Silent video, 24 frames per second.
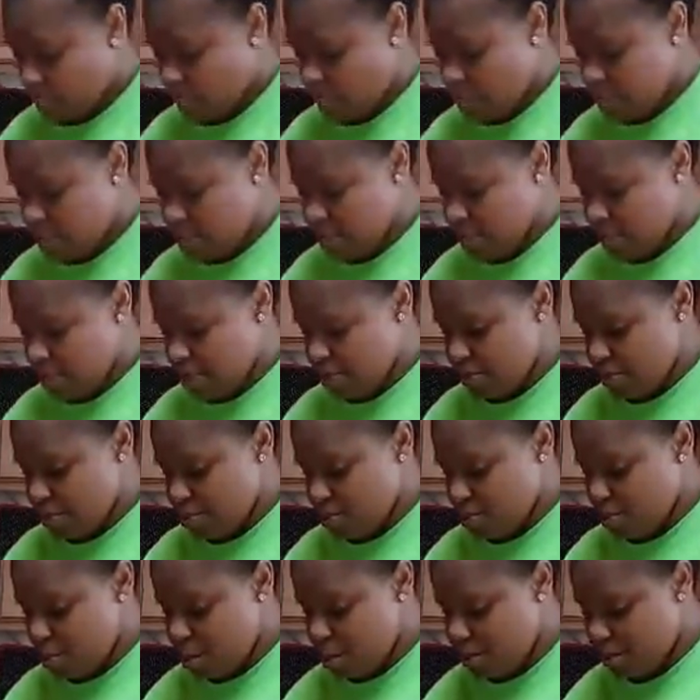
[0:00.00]
And the thing with the
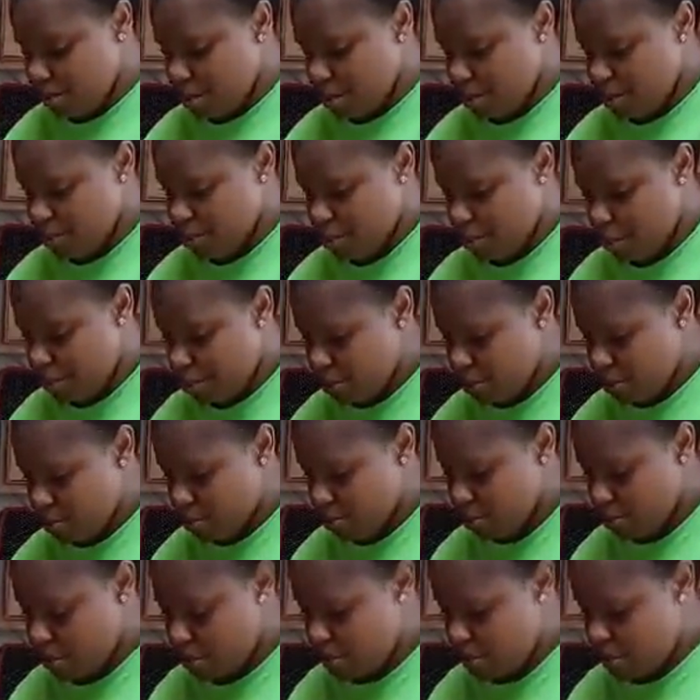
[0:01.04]
wonton
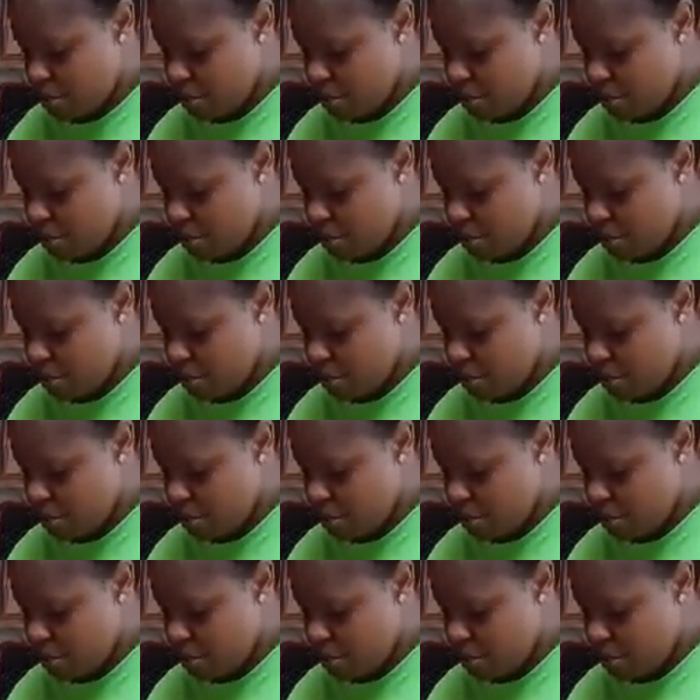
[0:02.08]
shells,